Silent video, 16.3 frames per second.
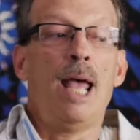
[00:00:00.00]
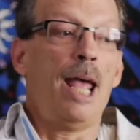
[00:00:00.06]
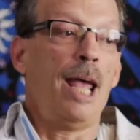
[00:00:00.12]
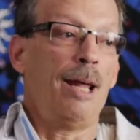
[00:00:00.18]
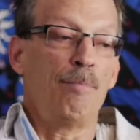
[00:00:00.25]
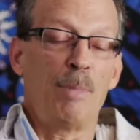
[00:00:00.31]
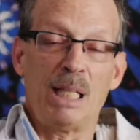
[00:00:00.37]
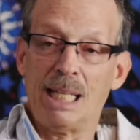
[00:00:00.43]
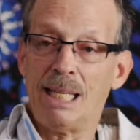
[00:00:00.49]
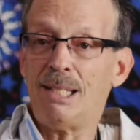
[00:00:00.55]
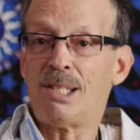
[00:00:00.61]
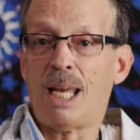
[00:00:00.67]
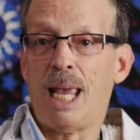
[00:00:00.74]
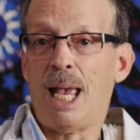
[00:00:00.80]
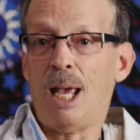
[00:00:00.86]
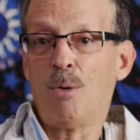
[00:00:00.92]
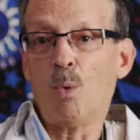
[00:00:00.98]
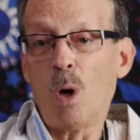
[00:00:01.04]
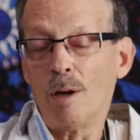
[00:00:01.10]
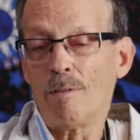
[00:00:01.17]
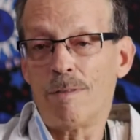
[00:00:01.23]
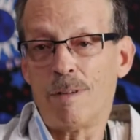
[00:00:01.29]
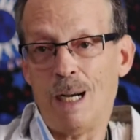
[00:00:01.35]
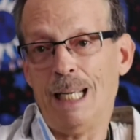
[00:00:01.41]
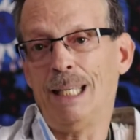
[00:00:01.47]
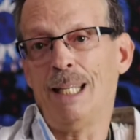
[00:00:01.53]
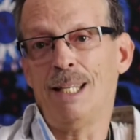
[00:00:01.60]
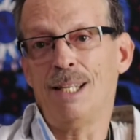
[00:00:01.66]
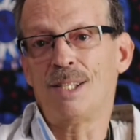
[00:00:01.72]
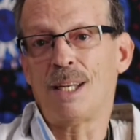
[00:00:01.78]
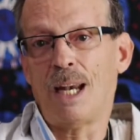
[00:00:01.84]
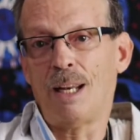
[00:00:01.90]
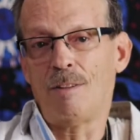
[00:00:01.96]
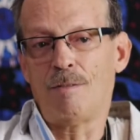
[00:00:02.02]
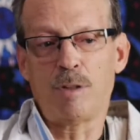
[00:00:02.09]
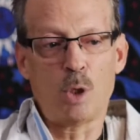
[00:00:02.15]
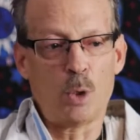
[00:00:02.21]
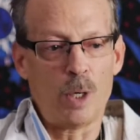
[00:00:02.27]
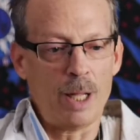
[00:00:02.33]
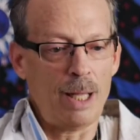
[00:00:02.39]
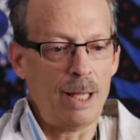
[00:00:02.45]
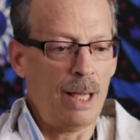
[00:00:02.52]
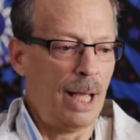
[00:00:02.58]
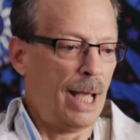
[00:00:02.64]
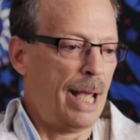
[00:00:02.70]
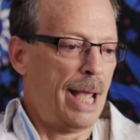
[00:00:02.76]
and Melissa had one friend in the state of Florida.